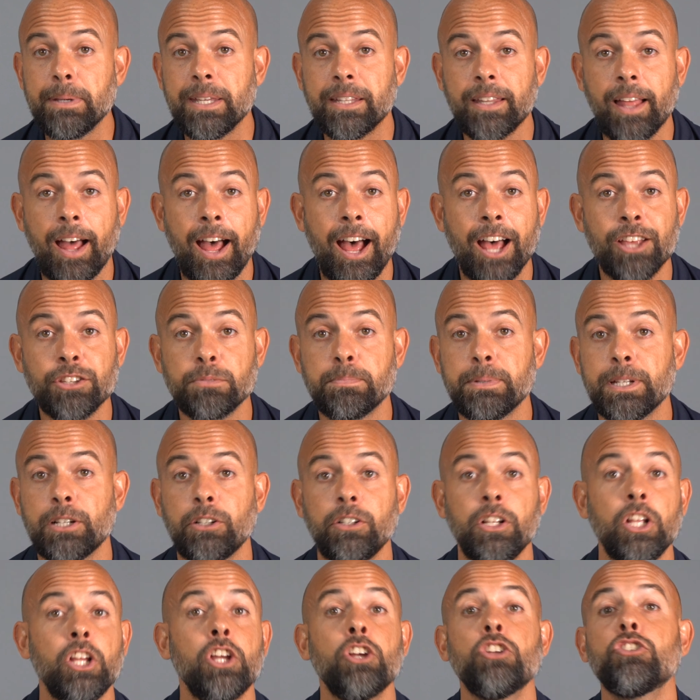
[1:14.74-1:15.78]
in the
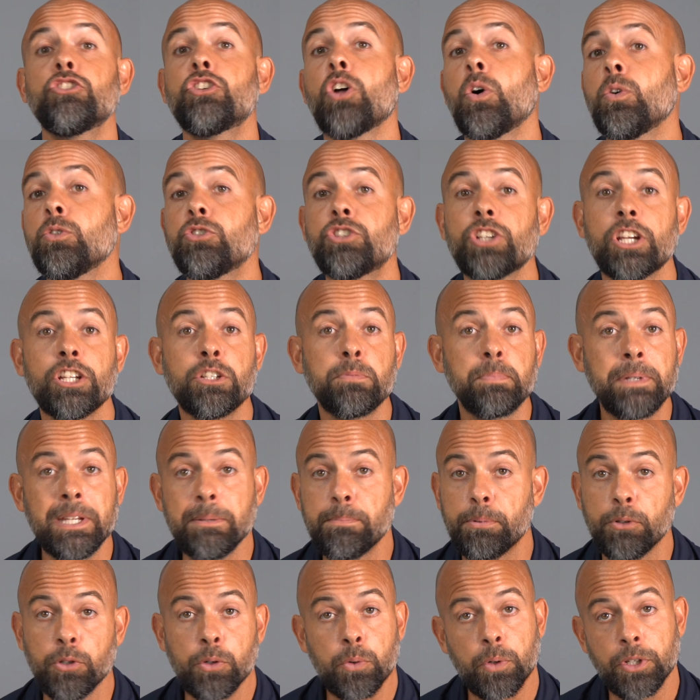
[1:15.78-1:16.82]
hospital, don't judge
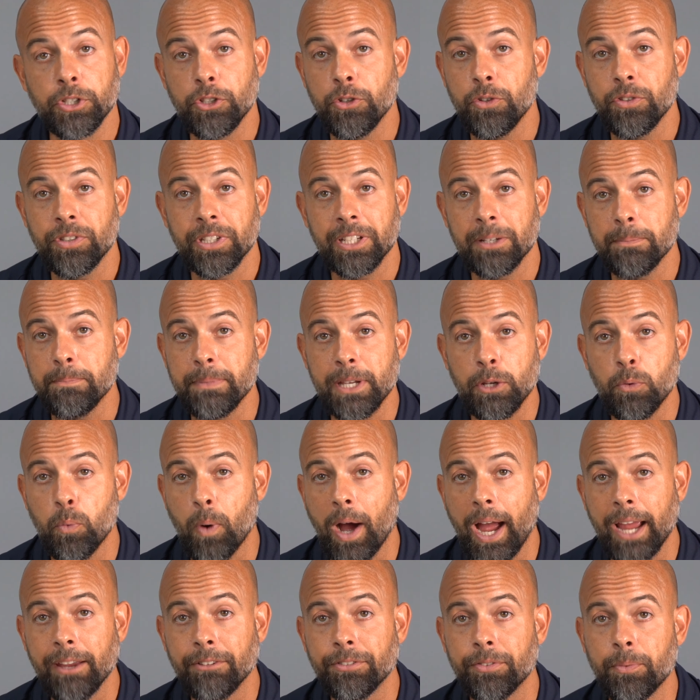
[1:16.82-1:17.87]
people who are using a
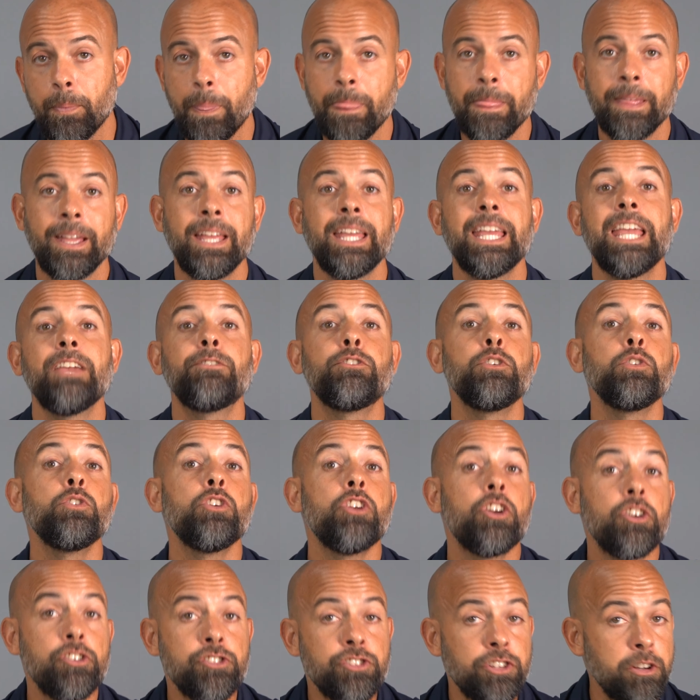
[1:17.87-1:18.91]
midwife. If you
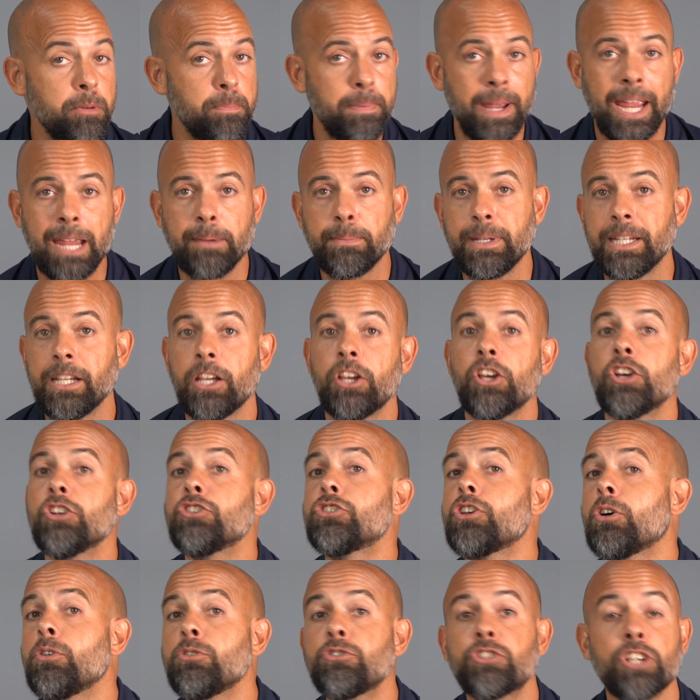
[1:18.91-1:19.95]
nurse your baby,
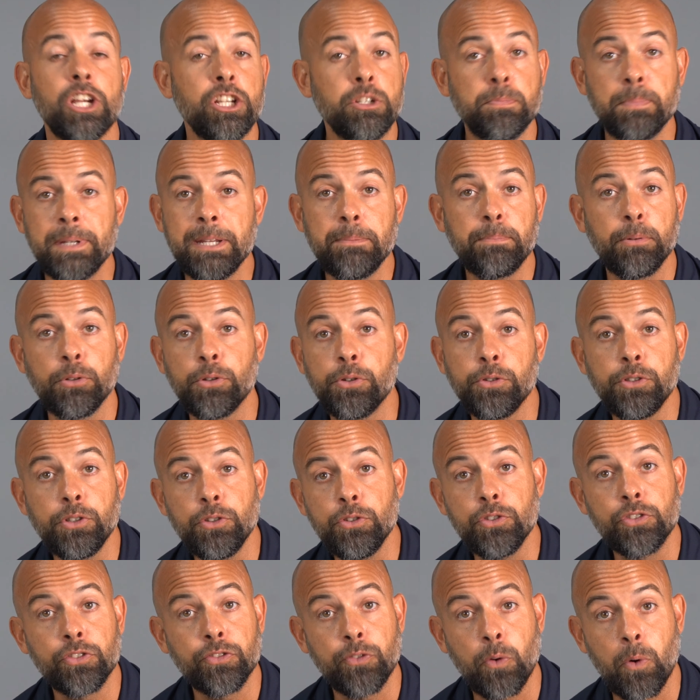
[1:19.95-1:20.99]
don't judge people who
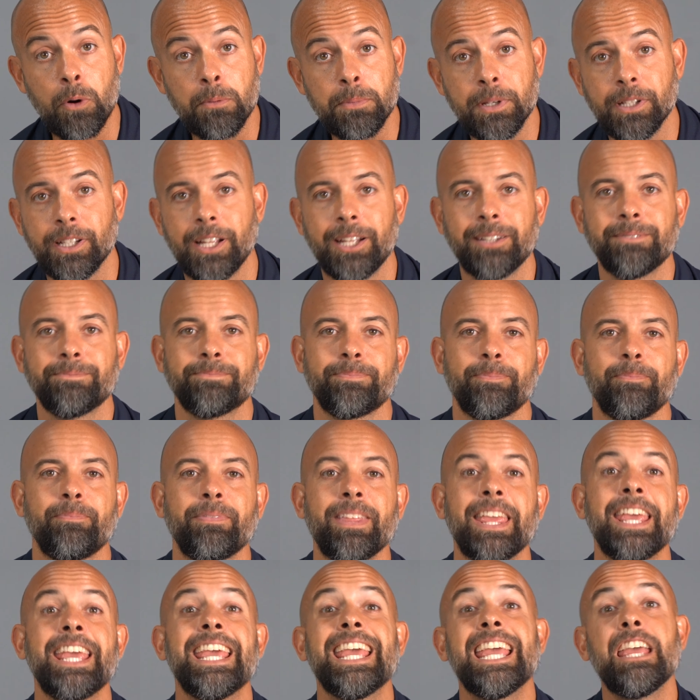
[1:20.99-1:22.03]
use formula.
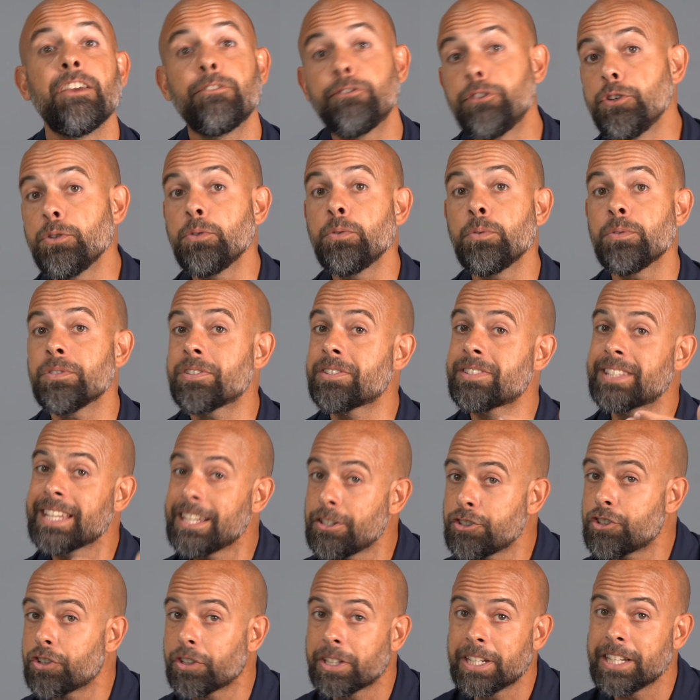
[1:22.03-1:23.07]
If you
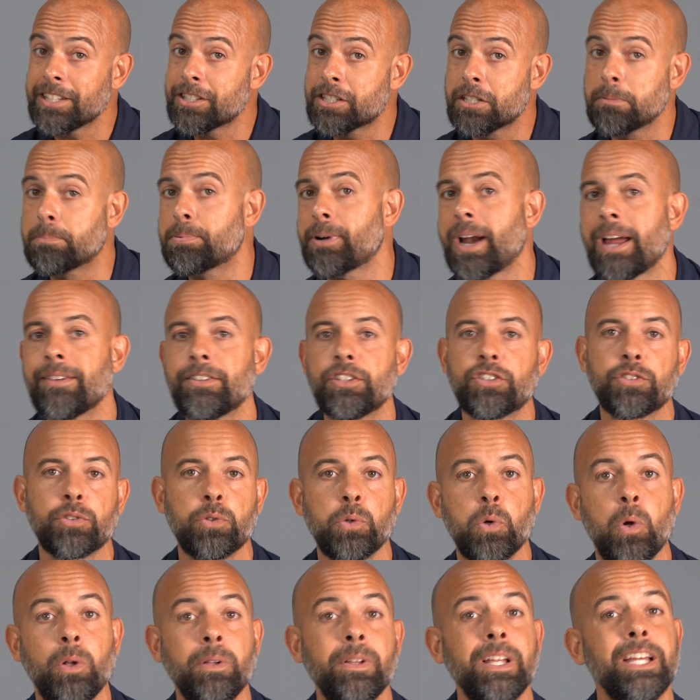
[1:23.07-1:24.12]
send your kids to private
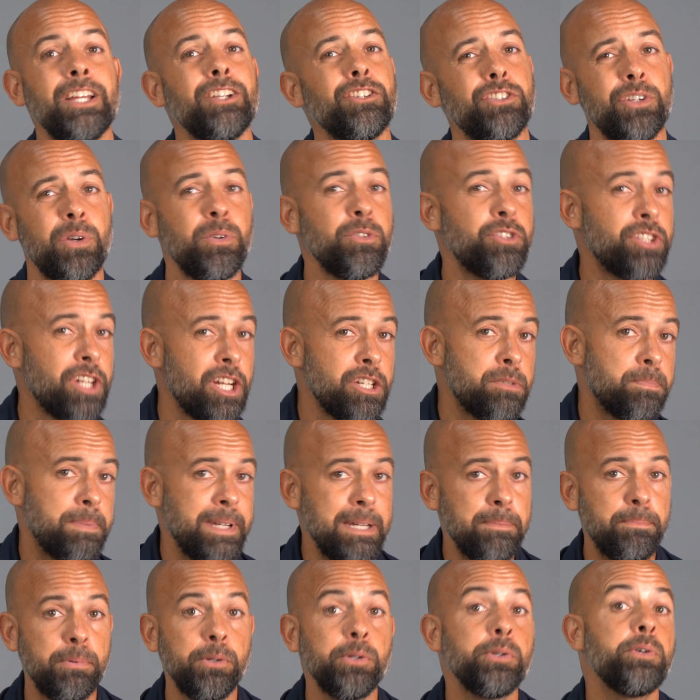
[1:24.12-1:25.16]
school, don't judge
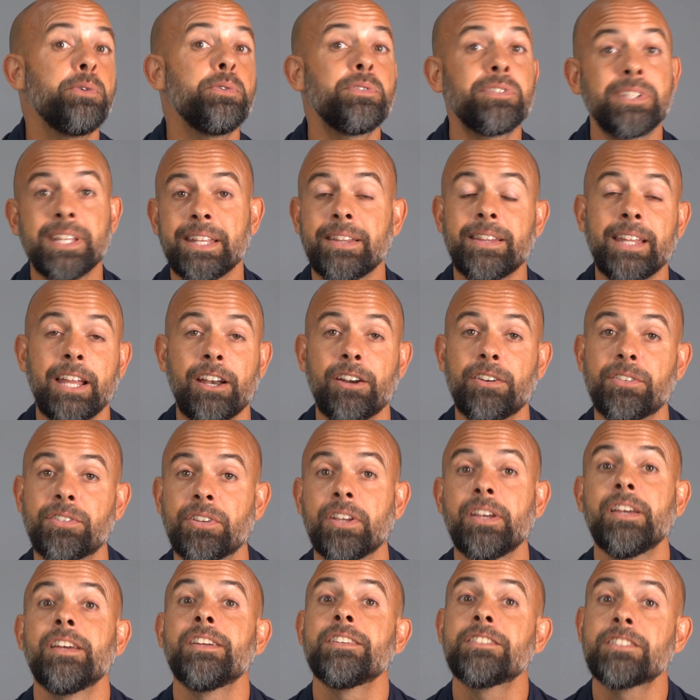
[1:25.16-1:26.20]
people who send theirs
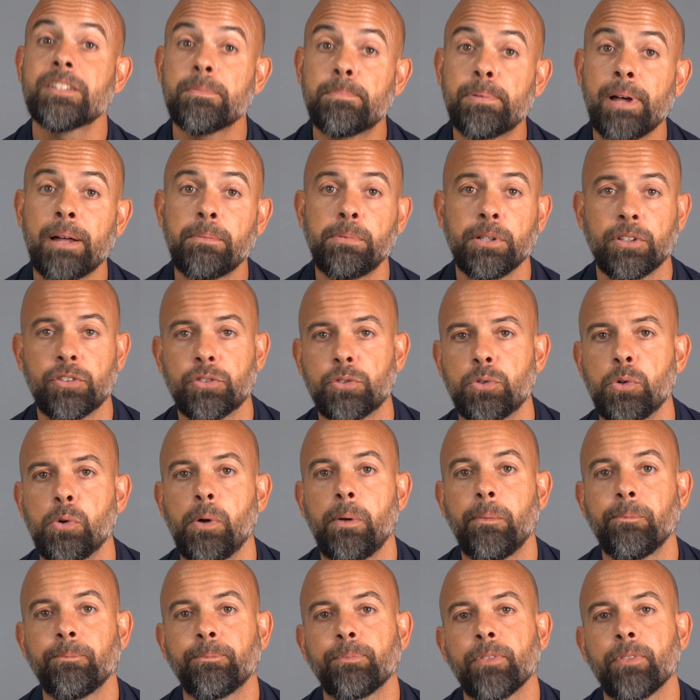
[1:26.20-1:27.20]
to public school.